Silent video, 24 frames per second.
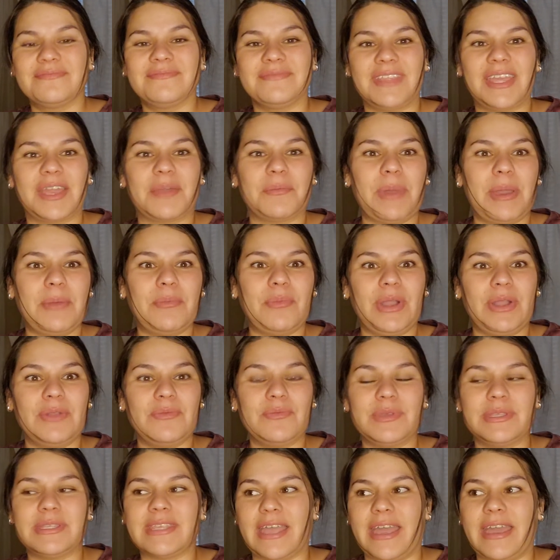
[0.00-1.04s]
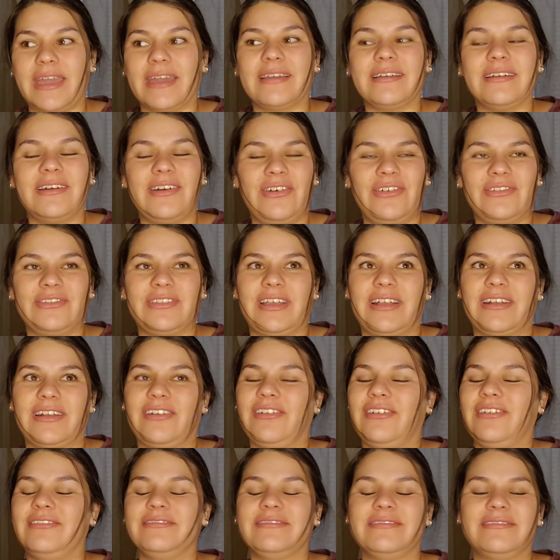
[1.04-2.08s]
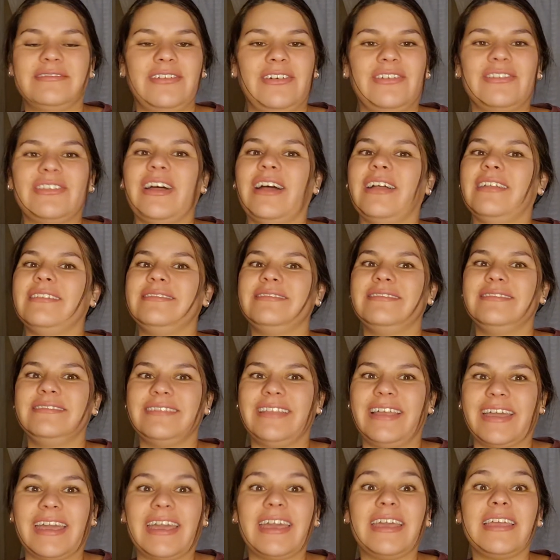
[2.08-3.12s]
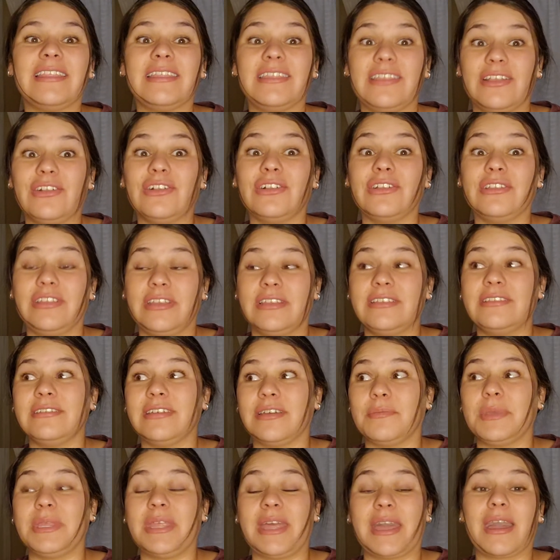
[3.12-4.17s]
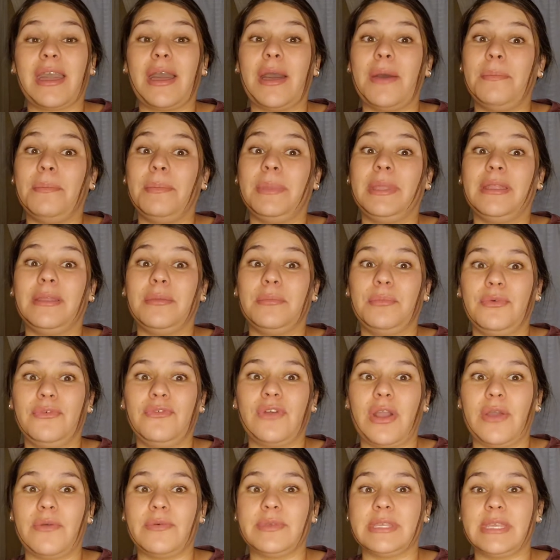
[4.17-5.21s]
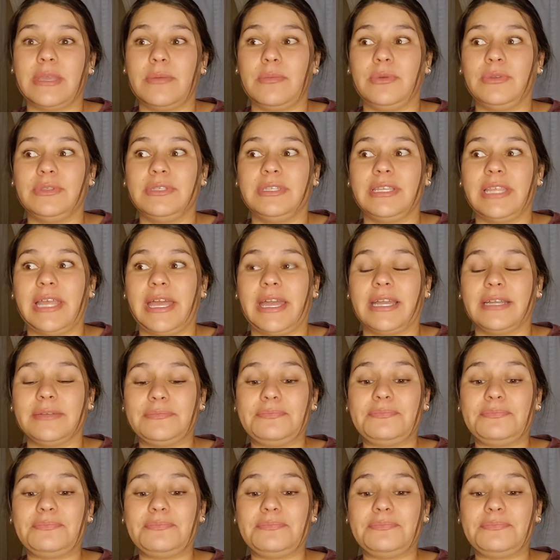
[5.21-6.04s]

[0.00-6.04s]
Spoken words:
like, my brain was like, hold on, girl, hold on. Like, it literally took me like a minute before I was able to like